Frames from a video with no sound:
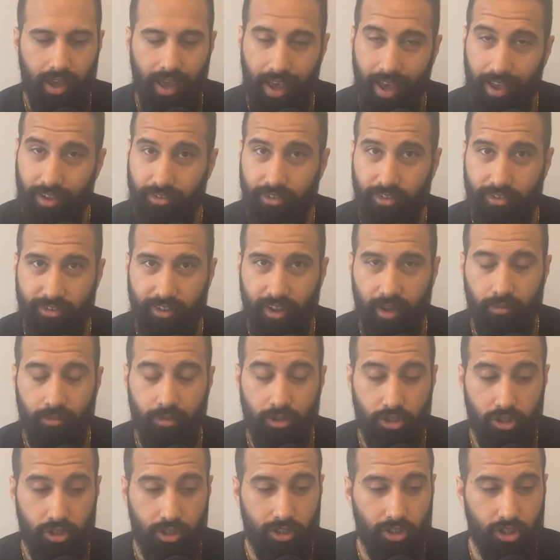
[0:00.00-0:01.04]
As
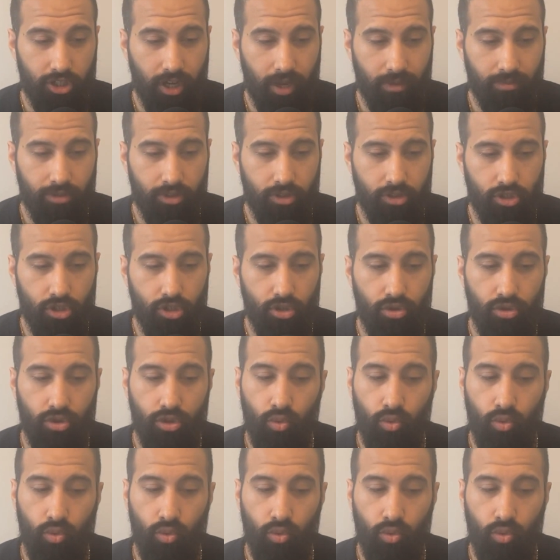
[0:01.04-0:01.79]
established in chapter 2,